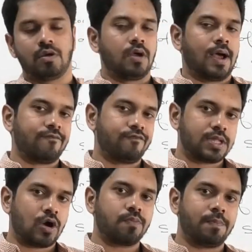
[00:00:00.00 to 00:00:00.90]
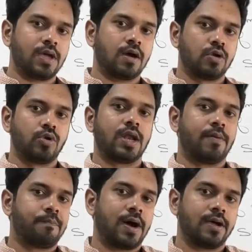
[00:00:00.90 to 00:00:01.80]
And without being a colonial
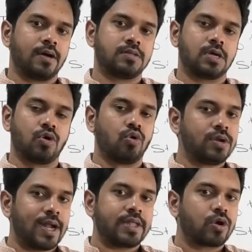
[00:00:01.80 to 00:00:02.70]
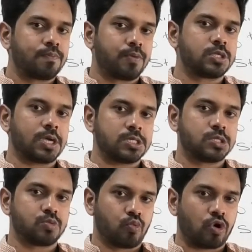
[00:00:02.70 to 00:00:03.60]
empire, the gold that they could
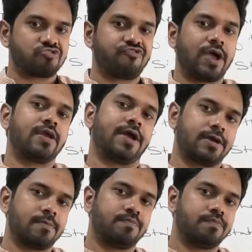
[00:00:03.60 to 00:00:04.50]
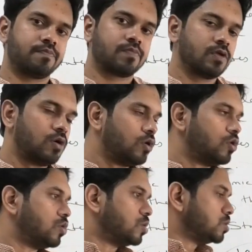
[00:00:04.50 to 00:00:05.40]
possess was finite.
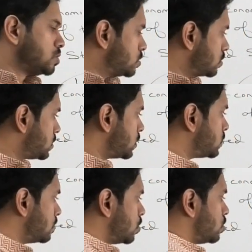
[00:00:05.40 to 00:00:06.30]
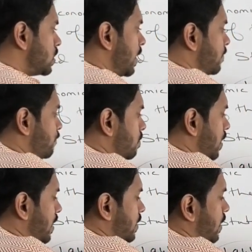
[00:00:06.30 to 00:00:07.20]
So the system goes ahead from
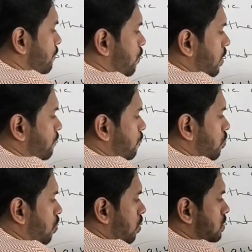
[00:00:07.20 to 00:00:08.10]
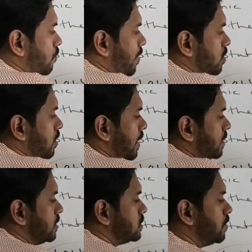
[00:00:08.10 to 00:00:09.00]
1944 all the way to
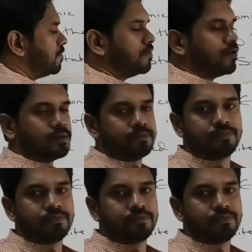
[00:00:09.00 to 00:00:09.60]
1971.